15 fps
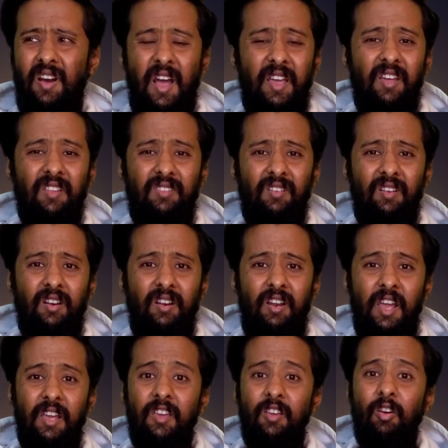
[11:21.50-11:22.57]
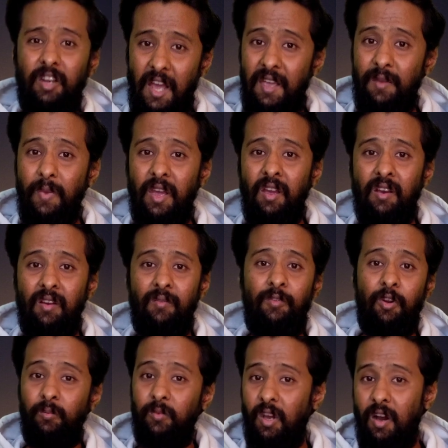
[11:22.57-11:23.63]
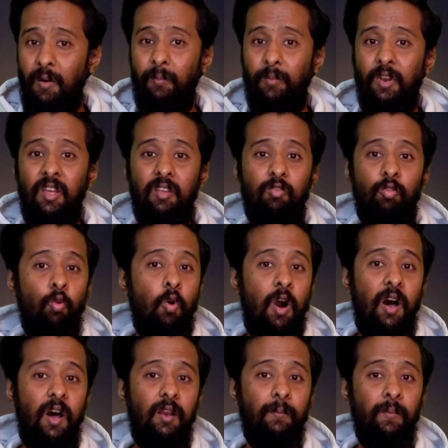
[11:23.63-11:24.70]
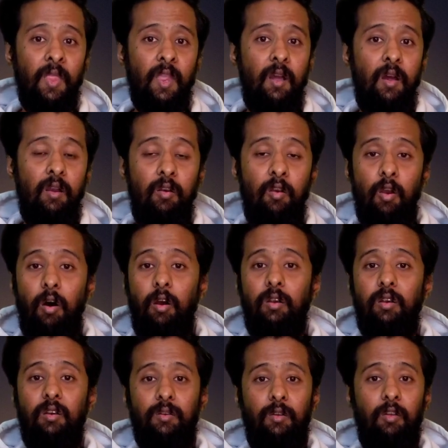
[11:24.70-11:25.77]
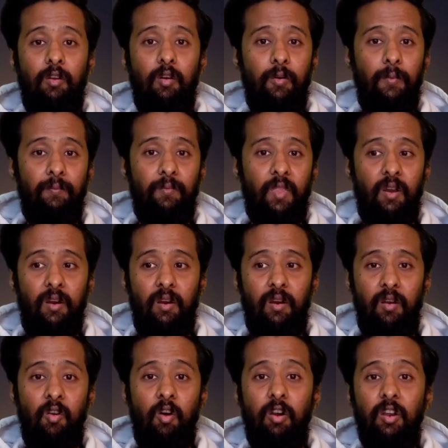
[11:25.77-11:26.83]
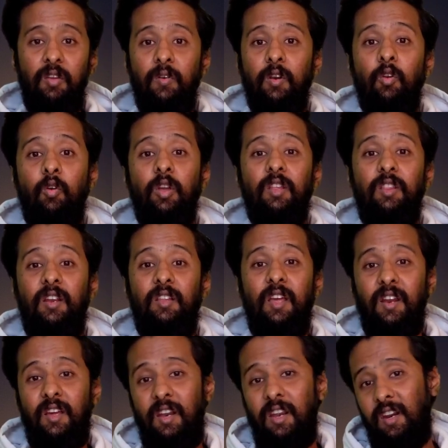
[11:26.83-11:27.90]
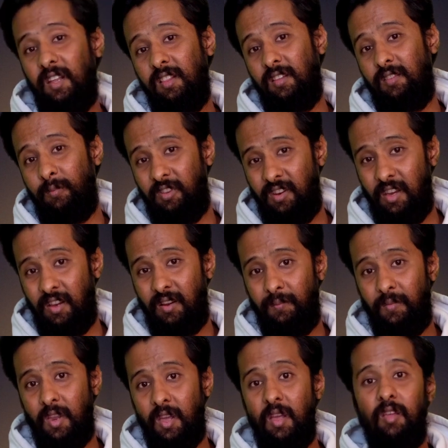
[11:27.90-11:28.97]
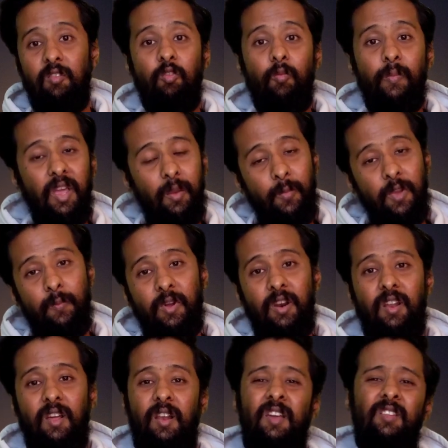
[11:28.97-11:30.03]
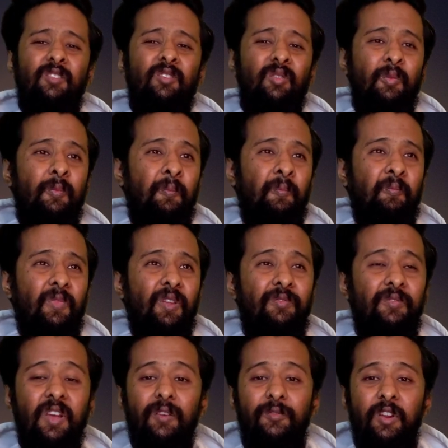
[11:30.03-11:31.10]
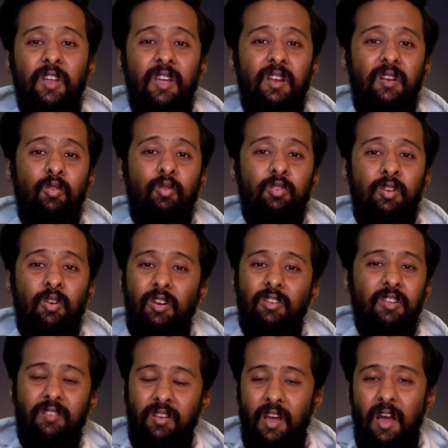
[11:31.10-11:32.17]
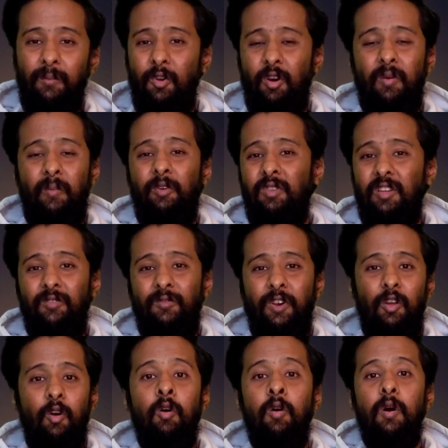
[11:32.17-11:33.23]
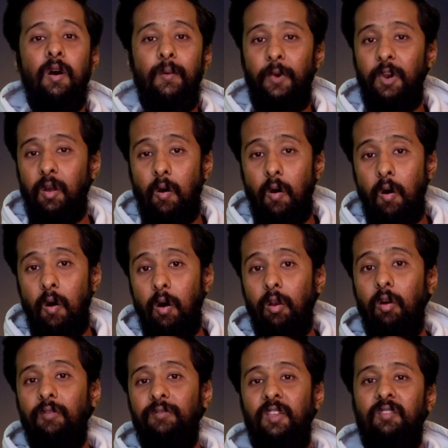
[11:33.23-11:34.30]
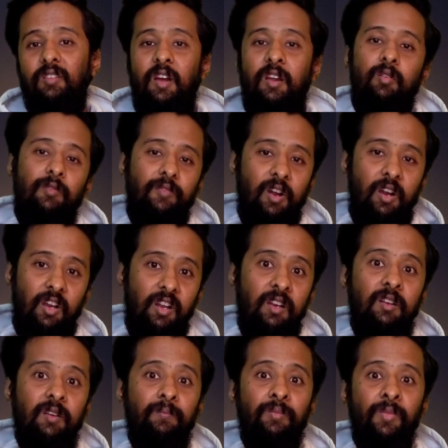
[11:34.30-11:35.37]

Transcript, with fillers: i guess taking your time back from the companies who are not you know uh, not even knowing that they are creating this mistake so make people realize you know feel free to not just i'm talking about this video but all of this kind of content